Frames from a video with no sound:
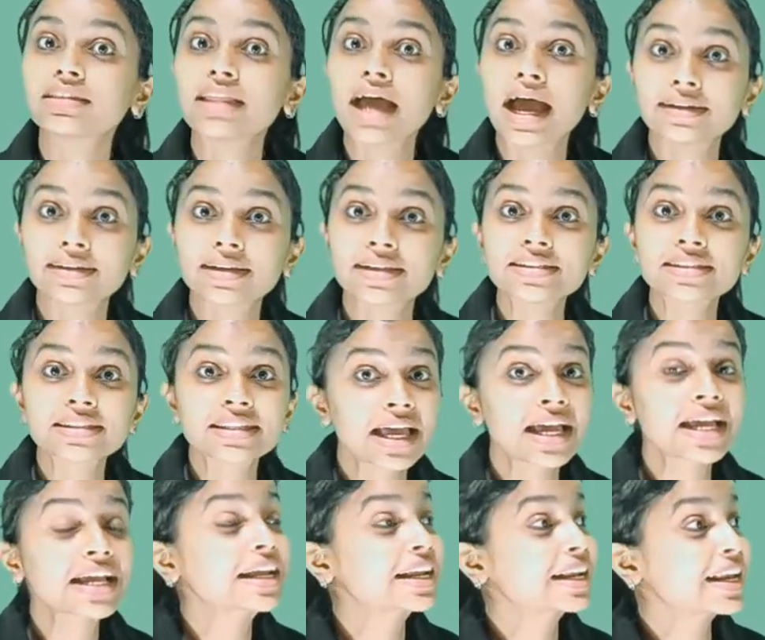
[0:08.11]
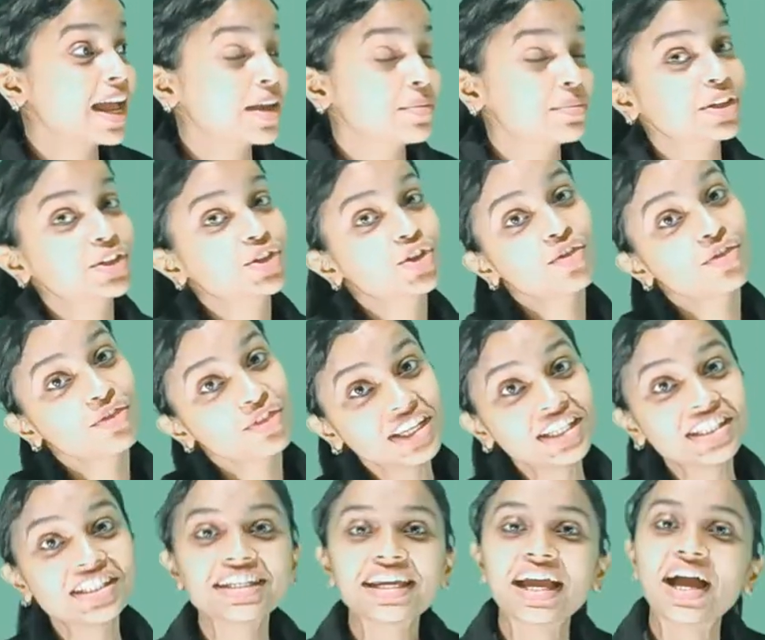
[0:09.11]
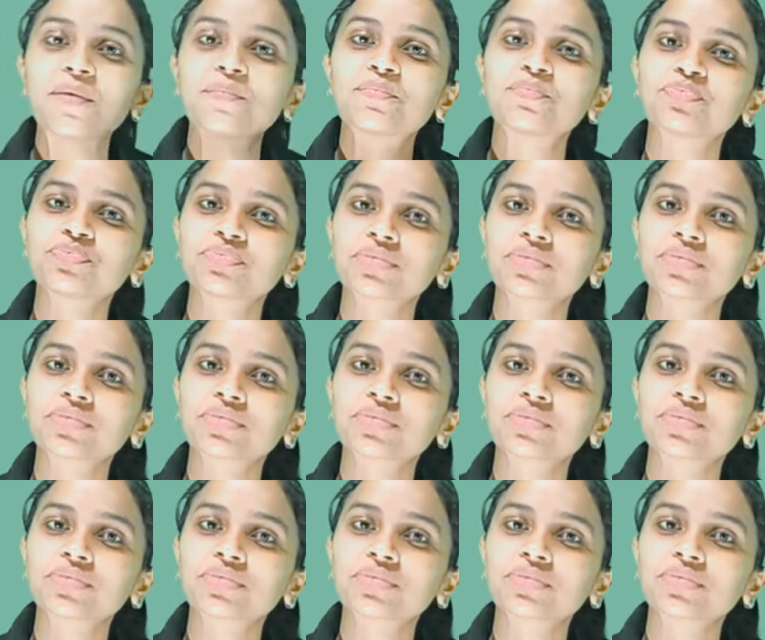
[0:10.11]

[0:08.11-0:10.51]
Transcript: that is Climate of India.